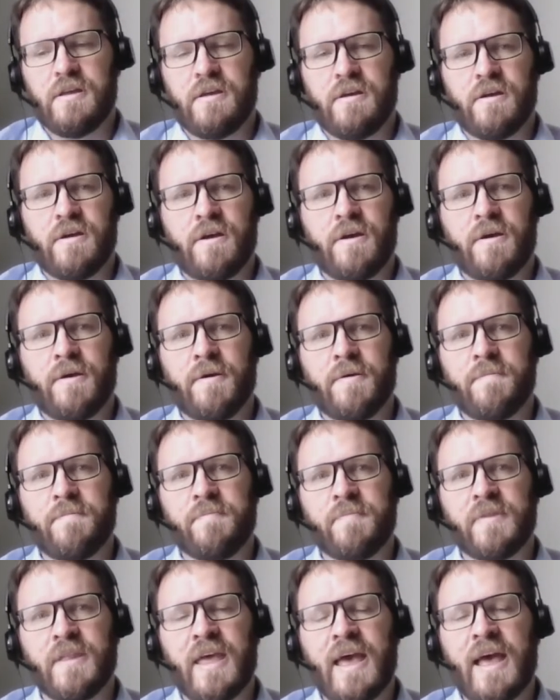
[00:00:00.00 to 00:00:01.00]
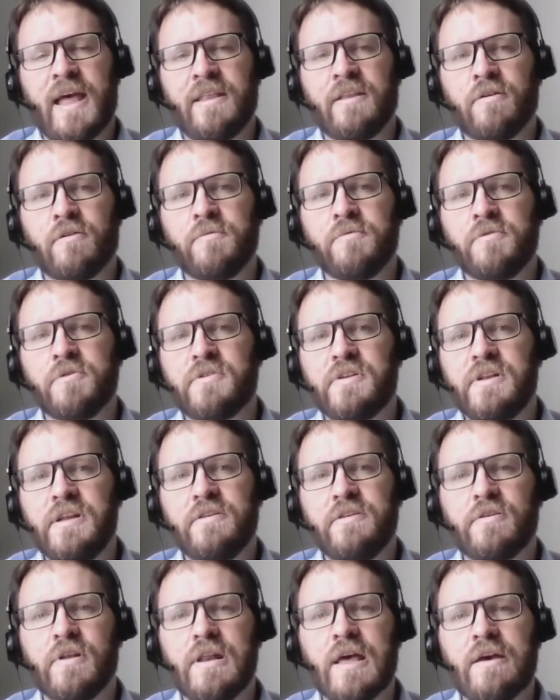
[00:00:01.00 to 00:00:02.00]
And
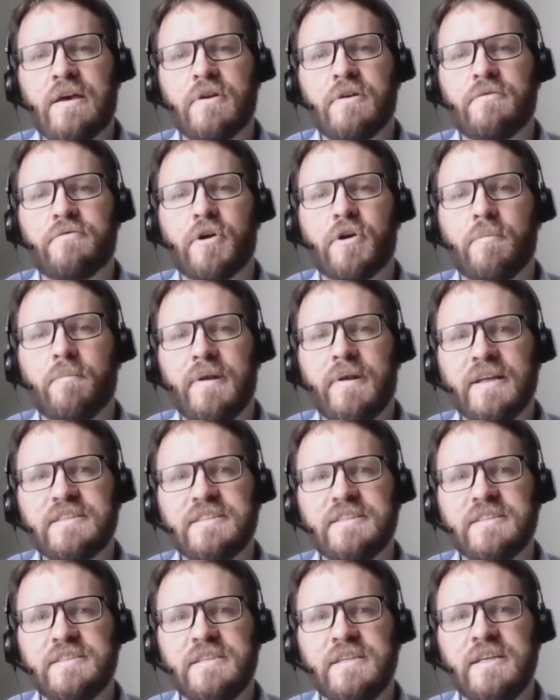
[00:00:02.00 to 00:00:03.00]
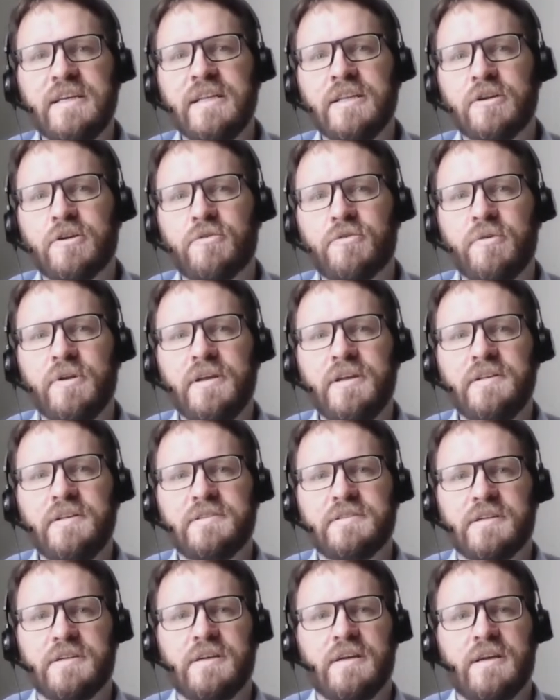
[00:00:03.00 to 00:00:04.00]
obviously the level of complexity
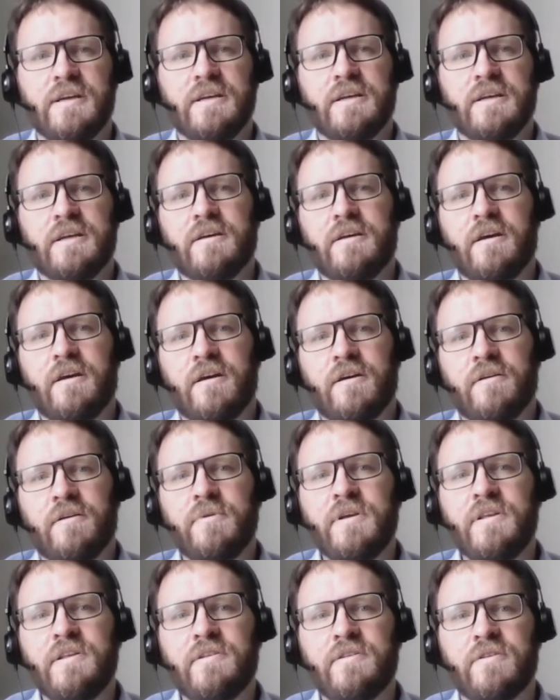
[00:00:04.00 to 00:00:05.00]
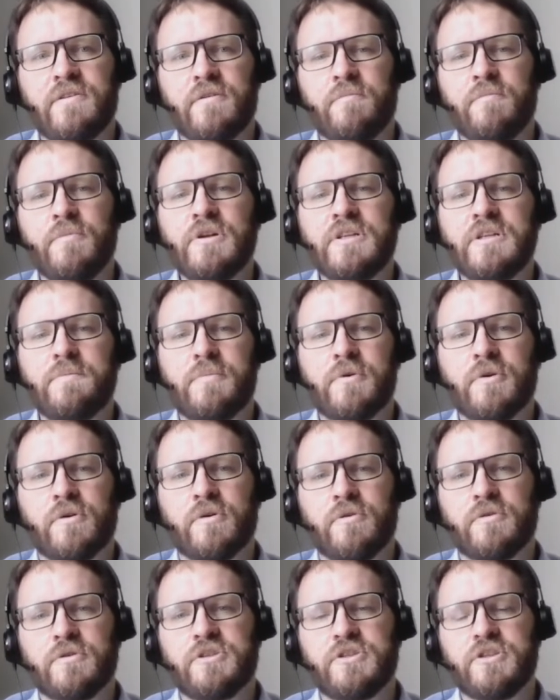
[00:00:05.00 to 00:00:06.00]
increase with
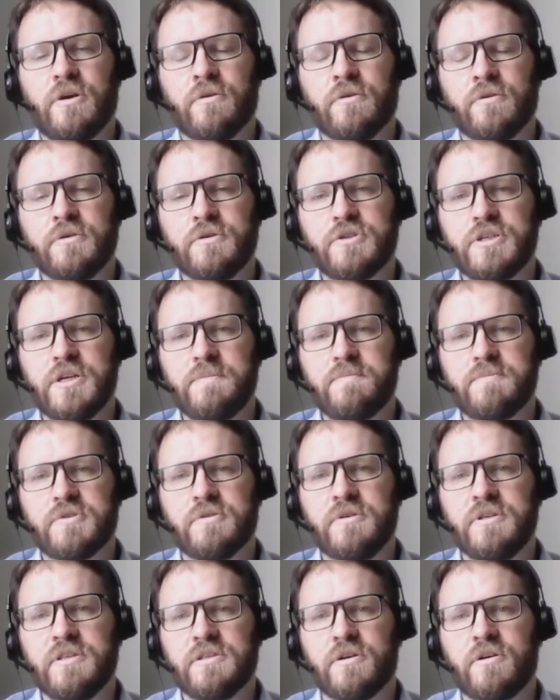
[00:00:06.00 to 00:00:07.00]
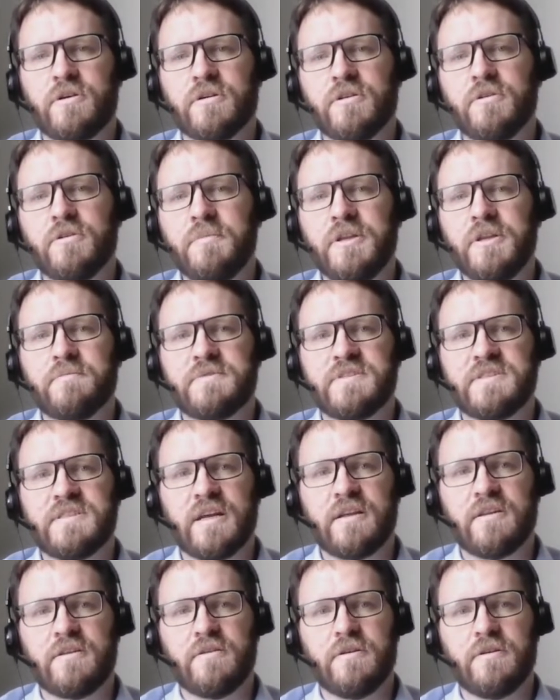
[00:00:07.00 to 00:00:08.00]
multiple ownership, so in the condominium
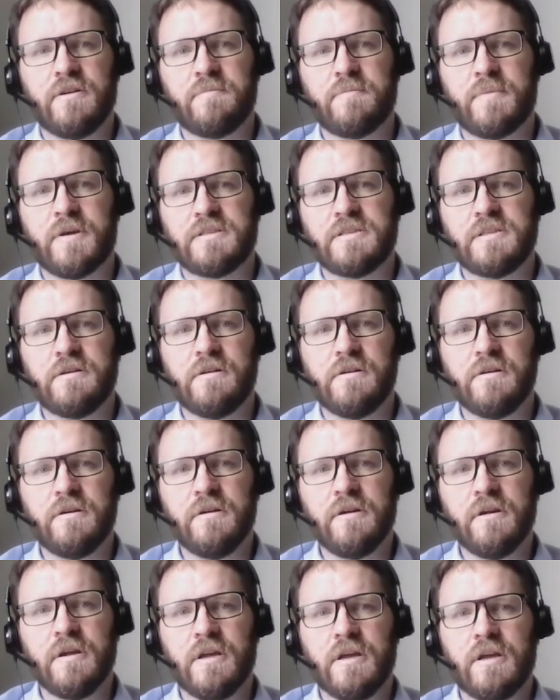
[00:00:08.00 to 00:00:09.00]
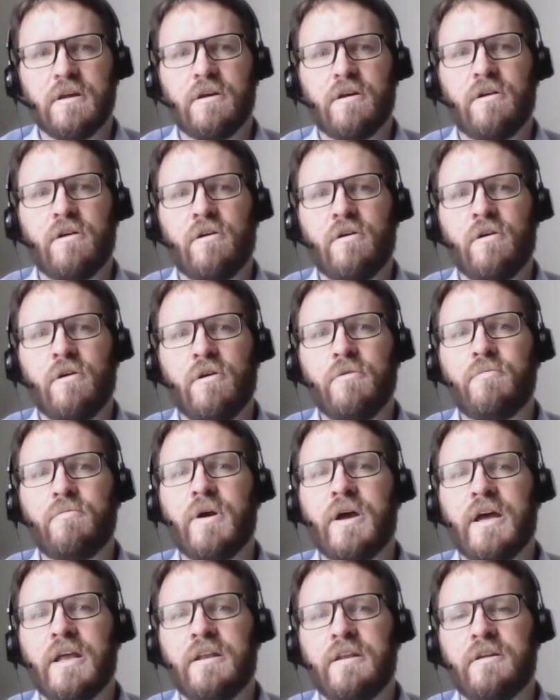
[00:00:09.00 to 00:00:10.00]
sector in particular, or
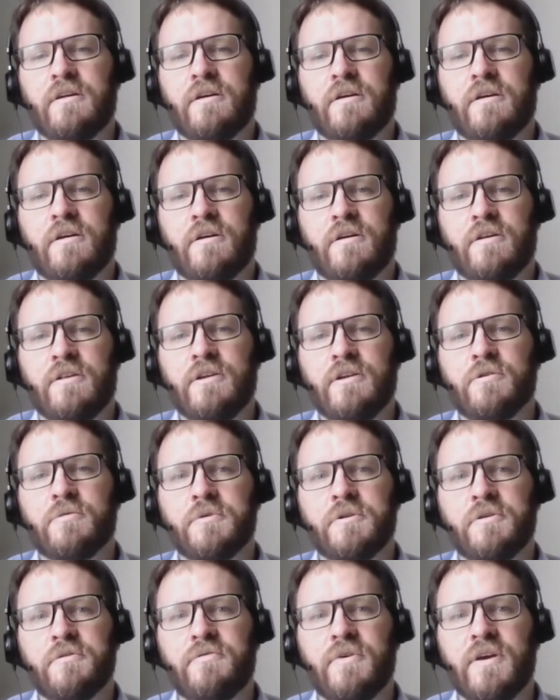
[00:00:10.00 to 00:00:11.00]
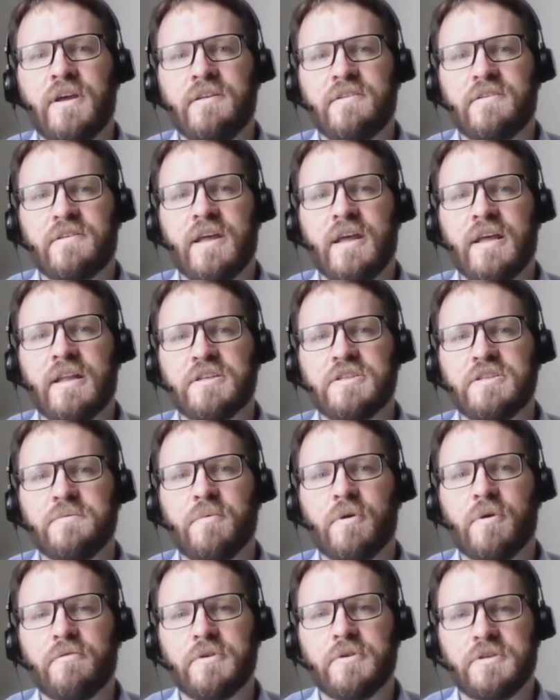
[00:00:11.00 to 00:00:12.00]
when the homeowner face
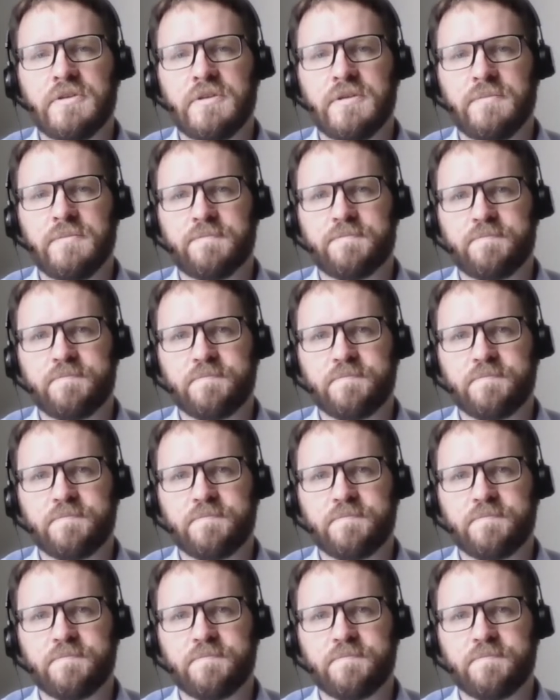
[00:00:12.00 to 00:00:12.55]
energy poverty.